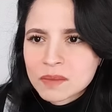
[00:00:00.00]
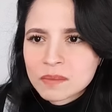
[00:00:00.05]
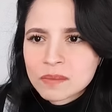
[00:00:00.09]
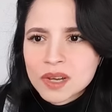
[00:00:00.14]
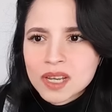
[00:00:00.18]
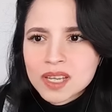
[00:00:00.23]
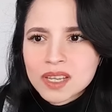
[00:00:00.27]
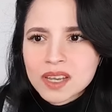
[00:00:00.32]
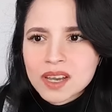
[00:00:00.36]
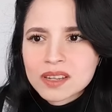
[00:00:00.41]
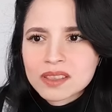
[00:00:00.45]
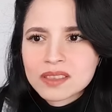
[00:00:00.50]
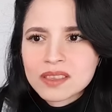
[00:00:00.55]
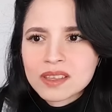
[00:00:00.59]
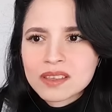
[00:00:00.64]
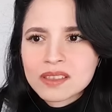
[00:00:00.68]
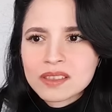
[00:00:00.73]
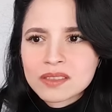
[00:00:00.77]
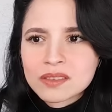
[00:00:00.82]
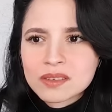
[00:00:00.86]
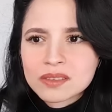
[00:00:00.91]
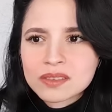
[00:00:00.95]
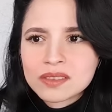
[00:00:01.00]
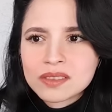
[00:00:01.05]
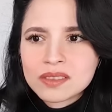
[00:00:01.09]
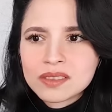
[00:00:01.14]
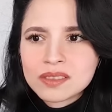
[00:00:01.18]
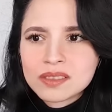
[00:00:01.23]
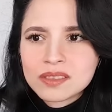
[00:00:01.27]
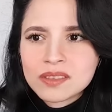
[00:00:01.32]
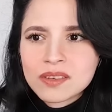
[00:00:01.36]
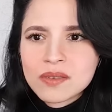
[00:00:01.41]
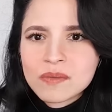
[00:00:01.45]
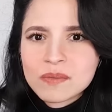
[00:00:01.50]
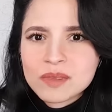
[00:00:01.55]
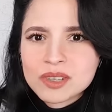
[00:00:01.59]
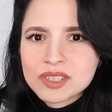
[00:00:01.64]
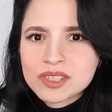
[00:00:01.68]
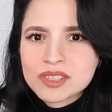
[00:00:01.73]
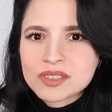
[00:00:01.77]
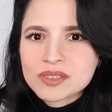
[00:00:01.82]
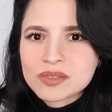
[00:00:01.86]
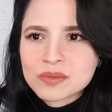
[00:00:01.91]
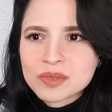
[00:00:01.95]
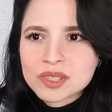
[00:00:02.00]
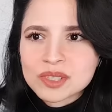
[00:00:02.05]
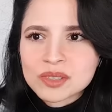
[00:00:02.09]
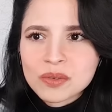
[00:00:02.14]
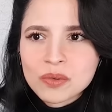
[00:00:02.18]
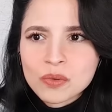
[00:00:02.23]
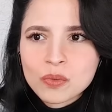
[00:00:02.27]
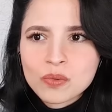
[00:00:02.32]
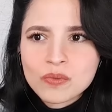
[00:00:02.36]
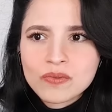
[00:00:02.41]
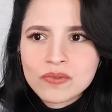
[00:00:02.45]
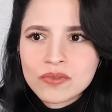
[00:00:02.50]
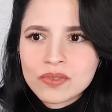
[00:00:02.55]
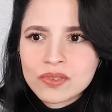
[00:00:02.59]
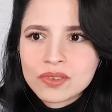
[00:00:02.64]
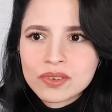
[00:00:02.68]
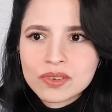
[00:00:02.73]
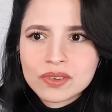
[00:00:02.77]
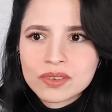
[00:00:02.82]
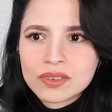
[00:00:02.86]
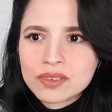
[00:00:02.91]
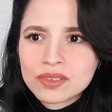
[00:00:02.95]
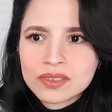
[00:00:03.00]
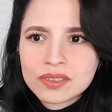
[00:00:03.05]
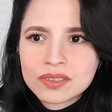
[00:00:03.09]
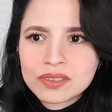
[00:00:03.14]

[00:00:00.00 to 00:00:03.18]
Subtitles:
My god, they thought their mission was over.